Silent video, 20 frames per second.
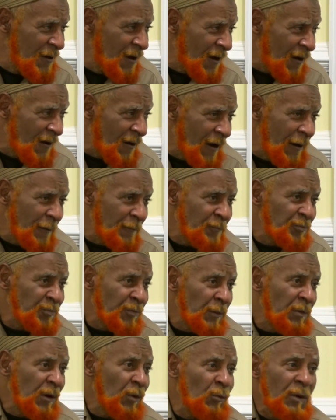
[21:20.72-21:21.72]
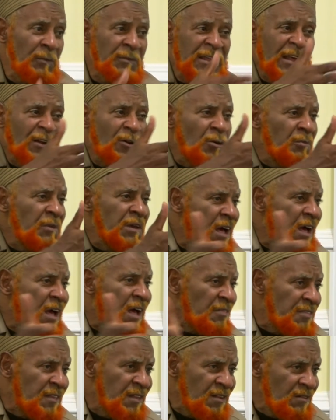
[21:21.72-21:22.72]
All right? But women, they don't mean
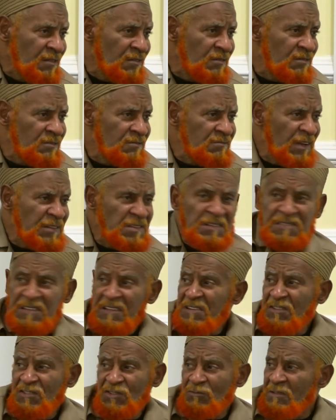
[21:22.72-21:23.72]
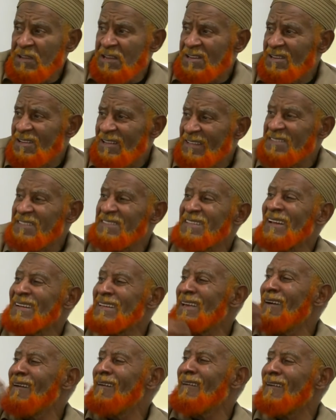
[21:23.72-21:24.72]
nothing. They're just indiscreet. That's just how
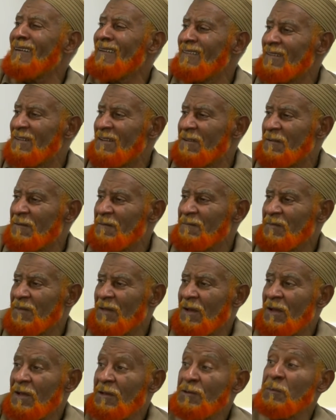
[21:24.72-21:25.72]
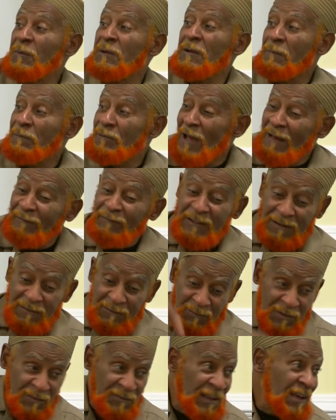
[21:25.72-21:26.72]
they are. So what the Prophet
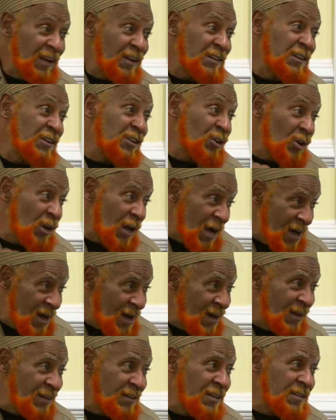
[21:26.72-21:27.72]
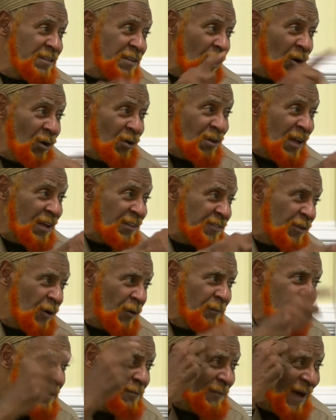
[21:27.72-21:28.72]
revealed in the Quran and told us, though,
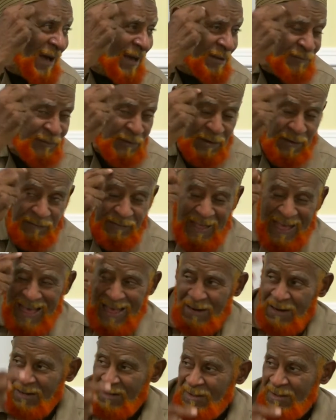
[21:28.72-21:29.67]
be mindful of that.